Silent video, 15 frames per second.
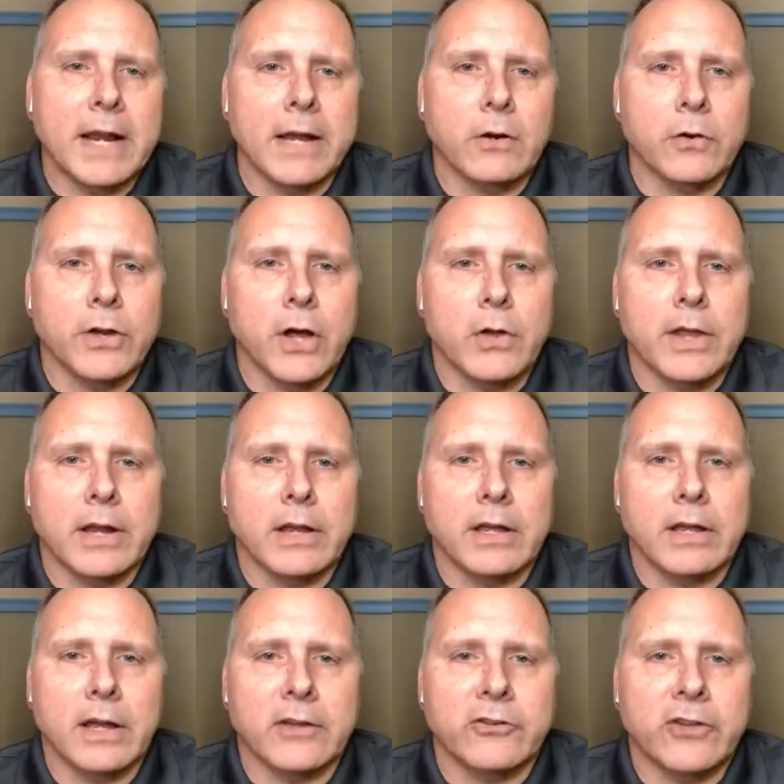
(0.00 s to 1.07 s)
I don't know that
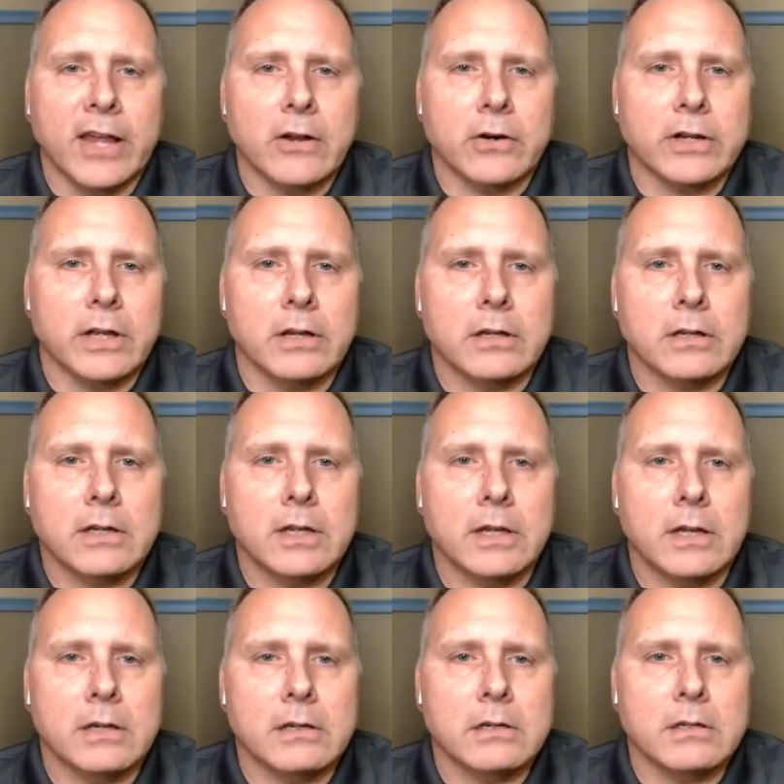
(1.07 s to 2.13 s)
a seller
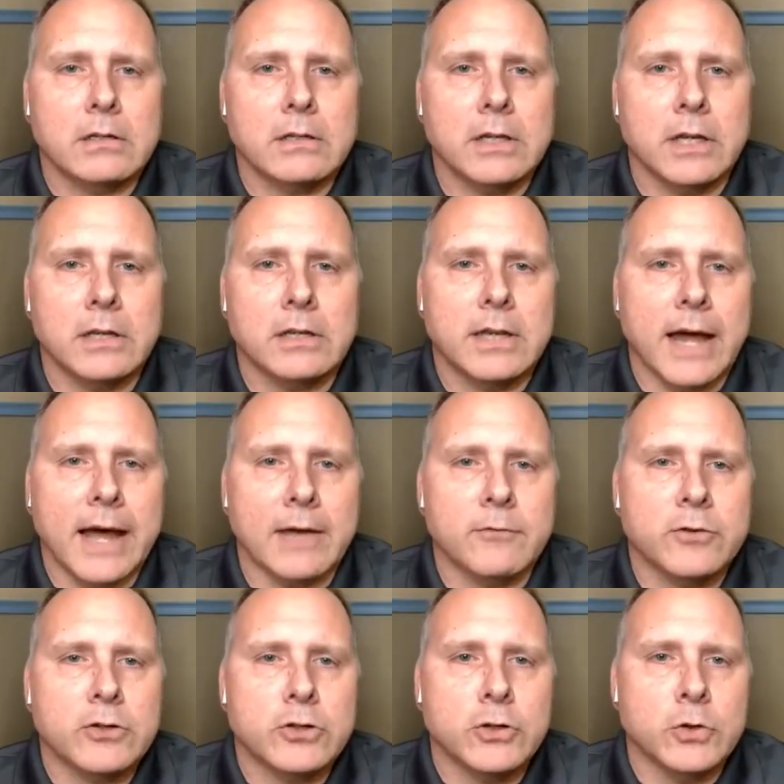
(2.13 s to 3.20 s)
can dive
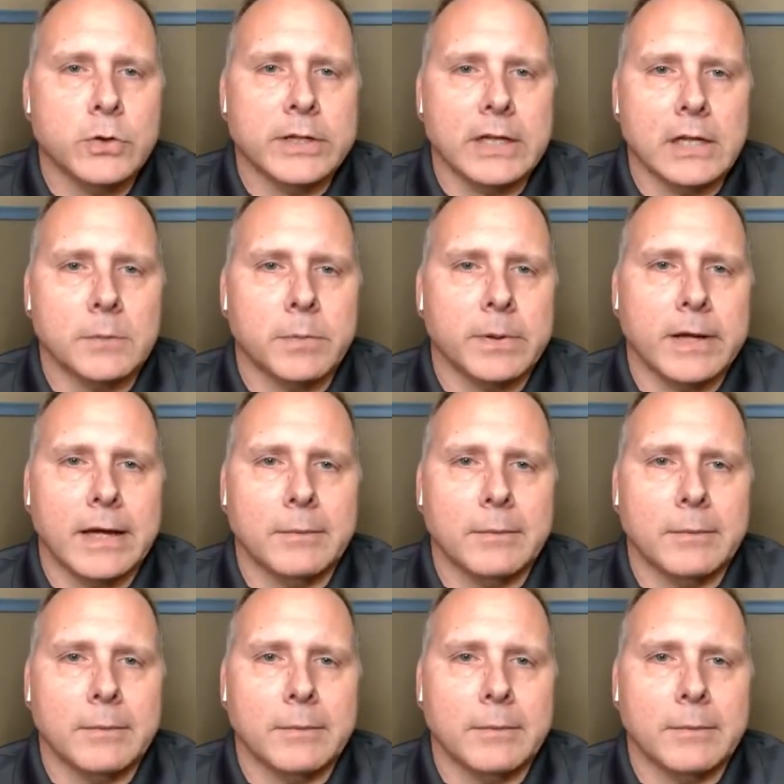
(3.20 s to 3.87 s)
too deep.